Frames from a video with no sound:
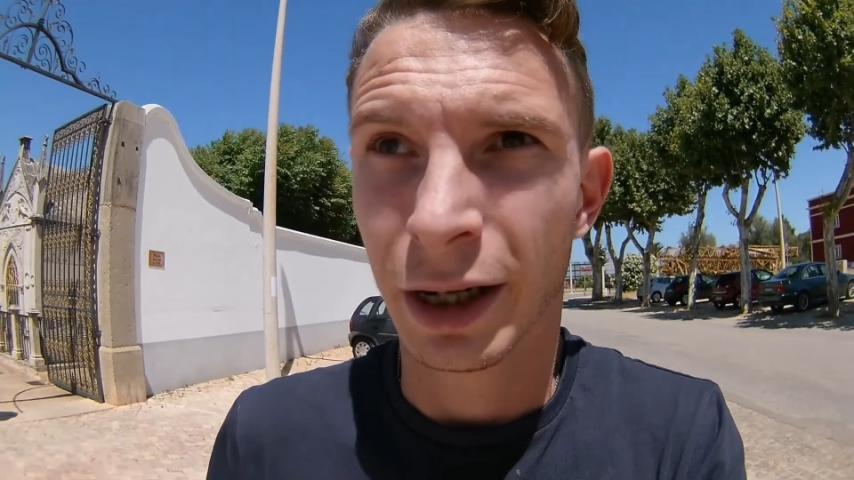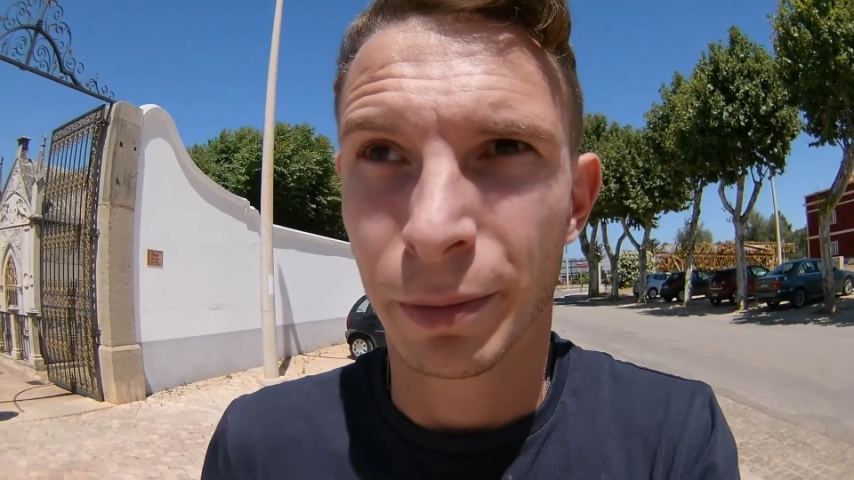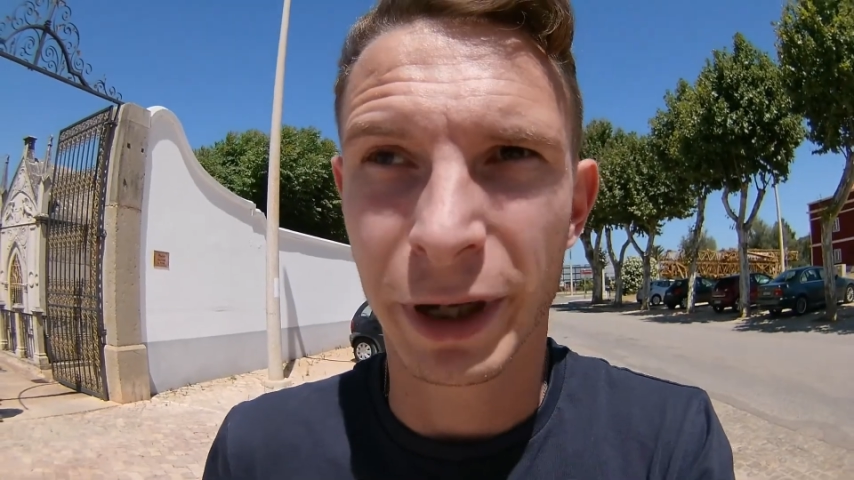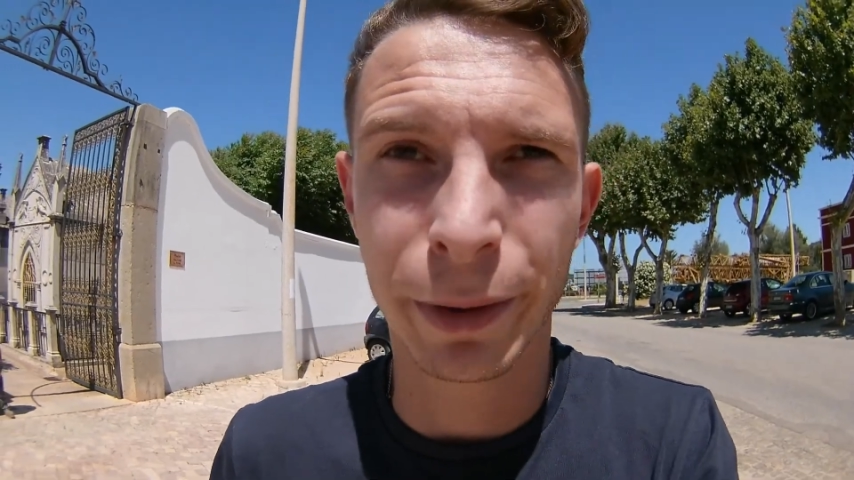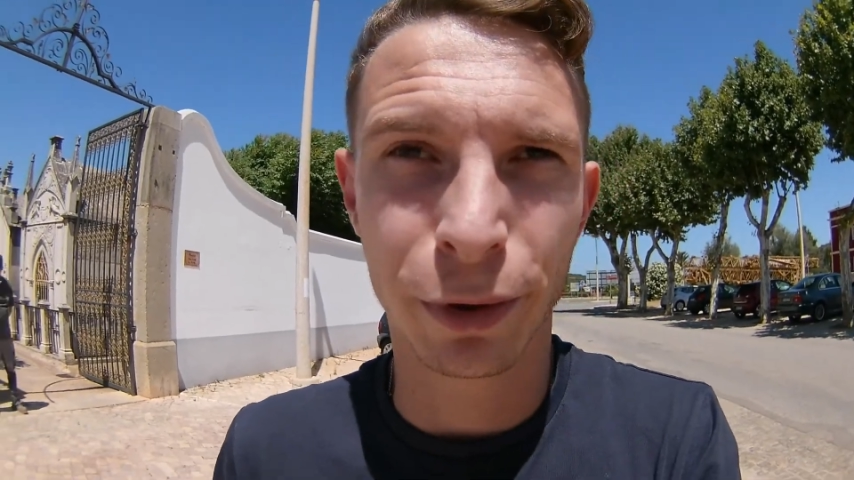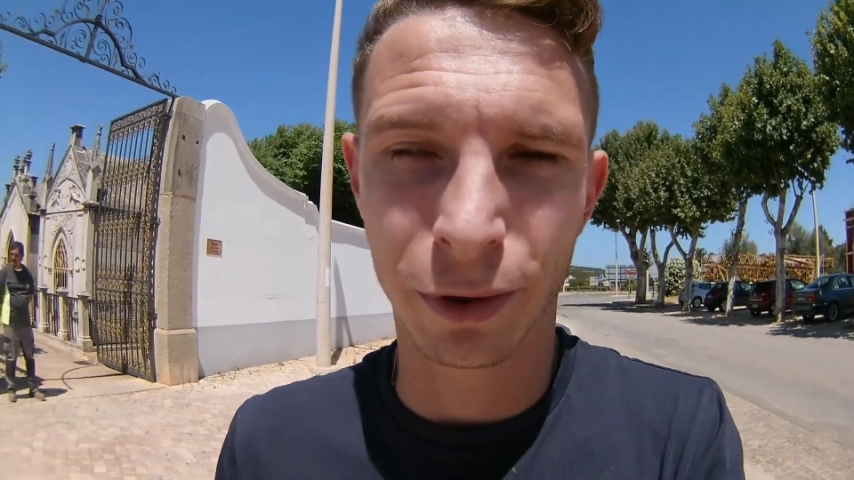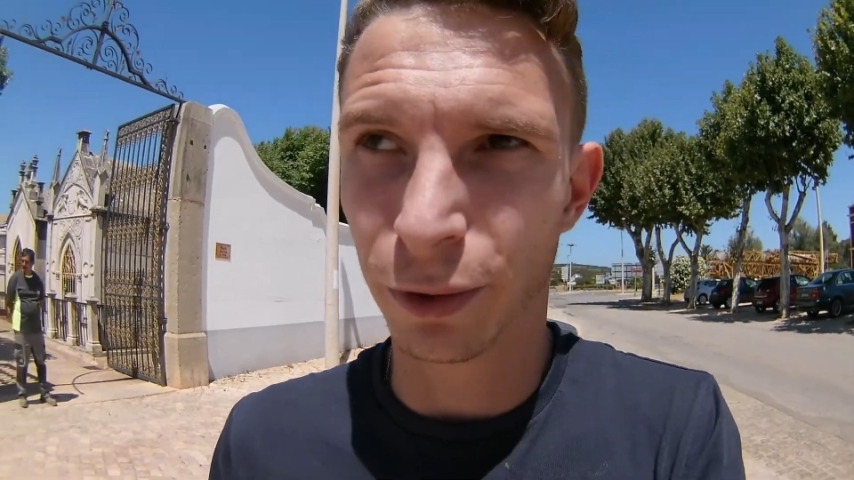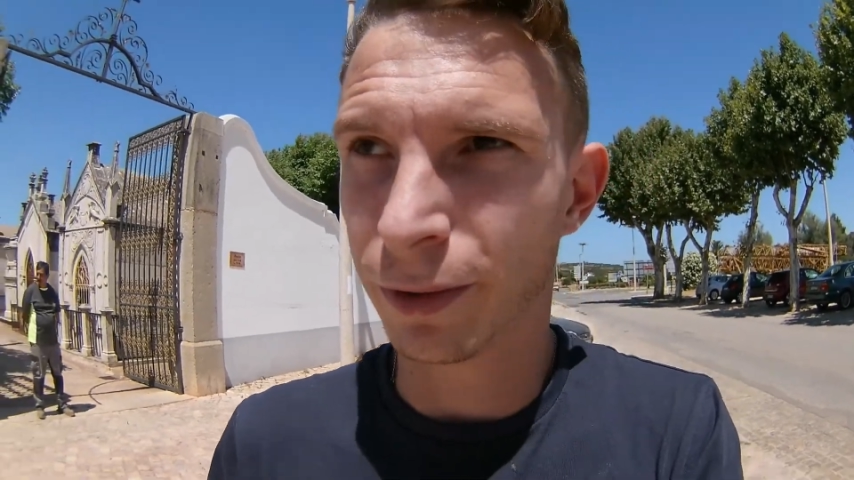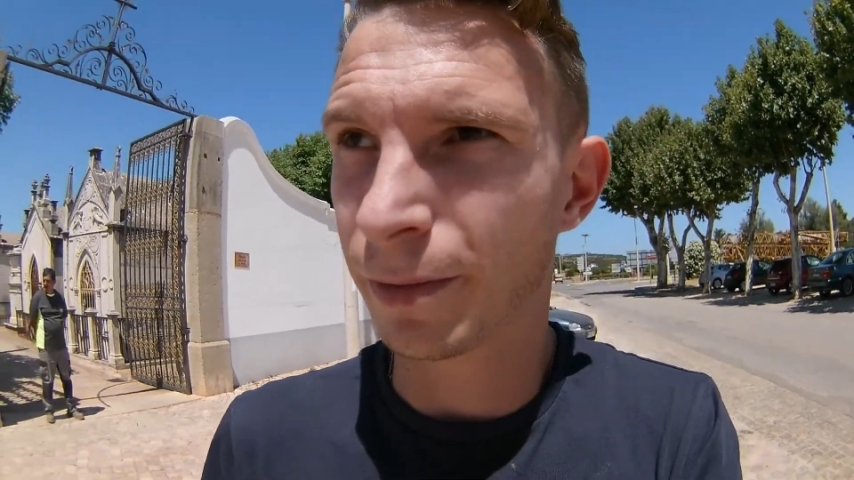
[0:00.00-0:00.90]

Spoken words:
people